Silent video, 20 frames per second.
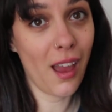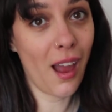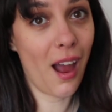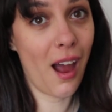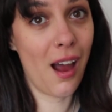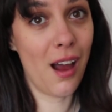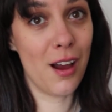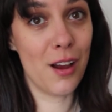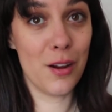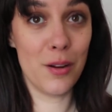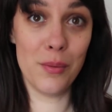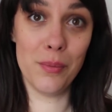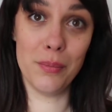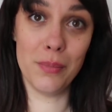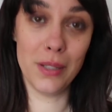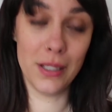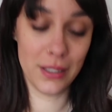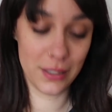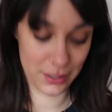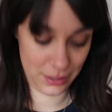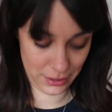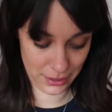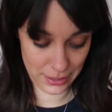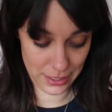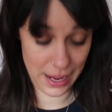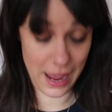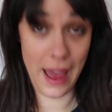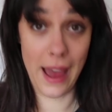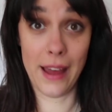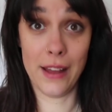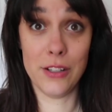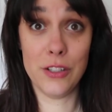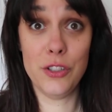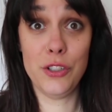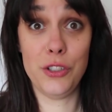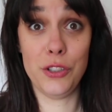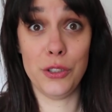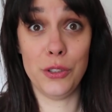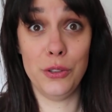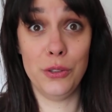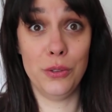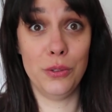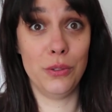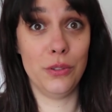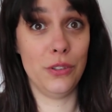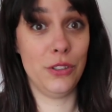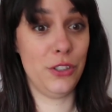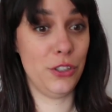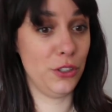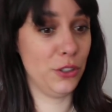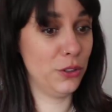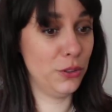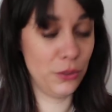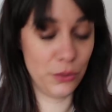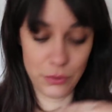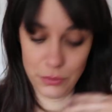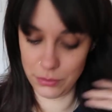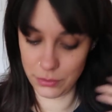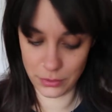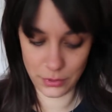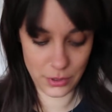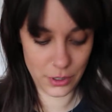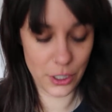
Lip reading: yeah, do